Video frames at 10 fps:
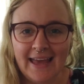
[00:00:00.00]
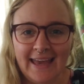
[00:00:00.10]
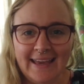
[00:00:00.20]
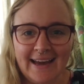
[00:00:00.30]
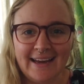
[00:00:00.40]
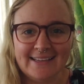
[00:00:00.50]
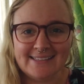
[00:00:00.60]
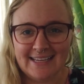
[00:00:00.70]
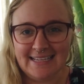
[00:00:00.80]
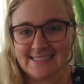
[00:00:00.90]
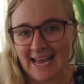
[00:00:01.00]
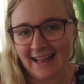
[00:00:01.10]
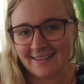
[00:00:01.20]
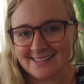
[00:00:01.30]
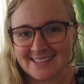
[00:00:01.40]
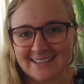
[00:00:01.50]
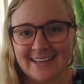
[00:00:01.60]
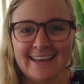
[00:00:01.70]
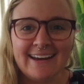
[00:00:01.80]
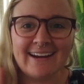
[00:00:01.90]
Hey guys, it's Allison
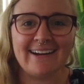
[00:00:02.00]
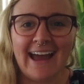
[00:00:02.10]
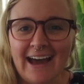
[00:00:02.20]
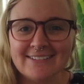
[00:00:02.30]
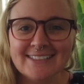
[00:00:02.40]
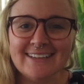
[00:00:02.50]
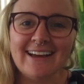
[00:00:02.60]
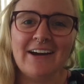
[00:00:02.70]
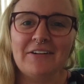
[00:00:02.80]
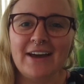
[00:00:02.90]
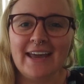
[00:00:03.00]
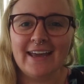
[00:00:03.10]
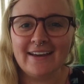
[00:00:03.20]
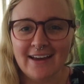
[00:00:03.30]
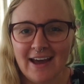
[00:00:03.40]
here. How's it going?